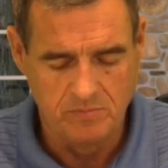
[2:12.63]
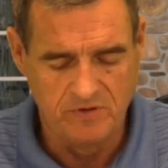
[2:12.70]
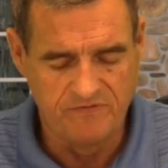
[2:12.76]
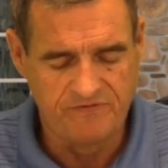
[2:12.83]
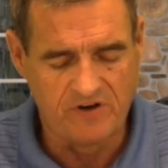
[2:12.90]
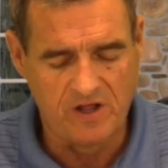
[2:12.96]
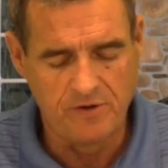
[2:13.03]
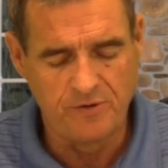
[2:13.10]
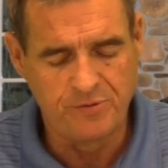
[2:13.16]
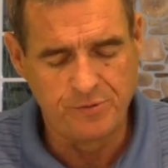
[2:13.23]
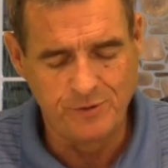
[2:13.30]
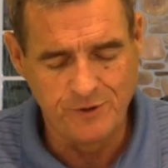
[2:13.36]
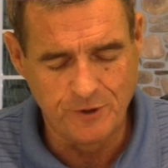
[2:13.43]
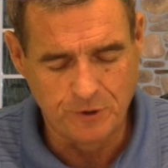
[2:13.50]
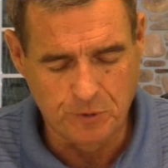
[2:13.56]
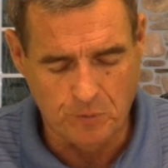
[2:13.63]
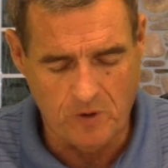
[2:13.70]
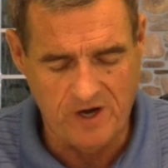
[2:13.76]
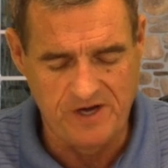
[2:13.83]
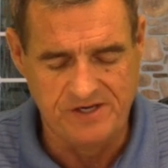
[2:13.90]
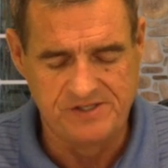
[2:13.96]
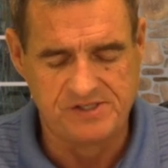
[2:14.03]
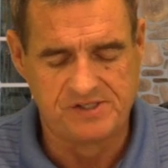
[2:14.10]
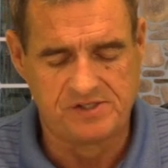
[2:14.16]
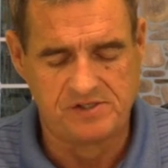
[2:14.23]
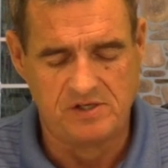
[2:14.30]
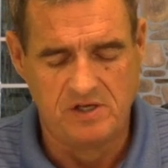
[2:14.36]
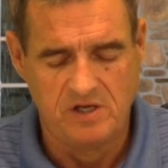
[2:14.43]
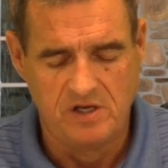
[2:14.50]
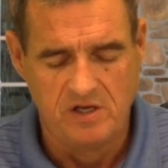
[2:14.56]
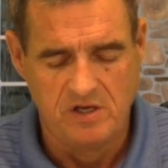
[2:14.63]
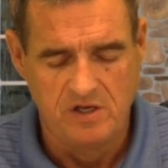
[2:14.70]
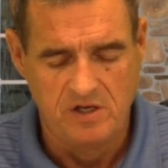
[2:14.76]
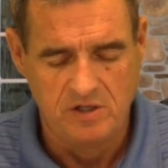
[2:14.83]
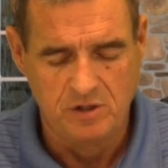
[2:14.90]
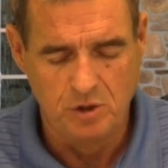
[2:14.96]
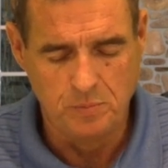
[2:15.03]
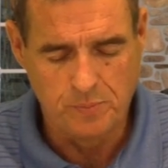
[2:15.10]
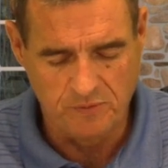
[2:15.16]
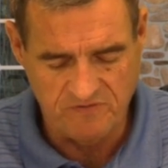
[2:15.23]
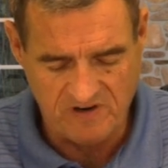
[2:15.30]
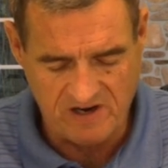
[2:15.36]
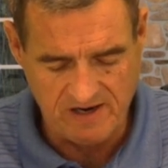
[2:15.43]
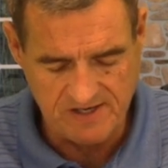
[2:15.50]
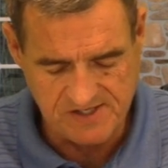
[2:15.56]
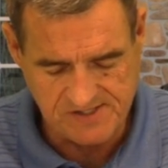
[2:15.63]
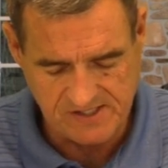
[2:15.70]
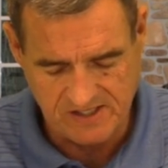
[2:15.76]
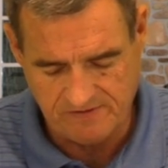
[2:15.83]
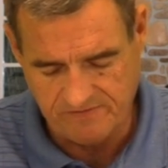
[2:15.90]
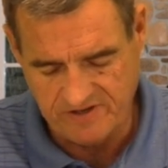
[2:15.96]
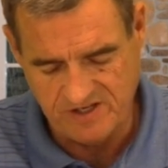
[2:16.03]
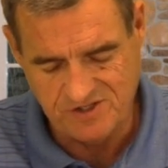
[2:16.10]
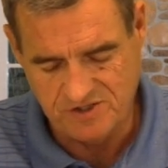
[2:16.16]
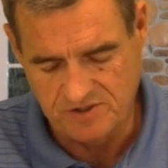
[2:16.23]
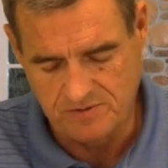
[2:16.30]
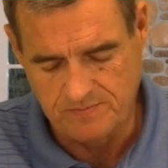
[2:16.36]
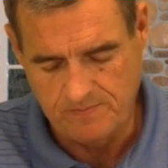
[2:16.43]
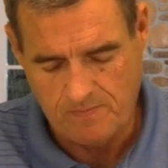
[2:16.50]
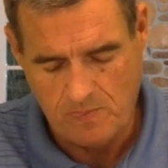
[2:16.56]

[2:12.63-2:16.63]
But Father, through your grace, you provided salvation.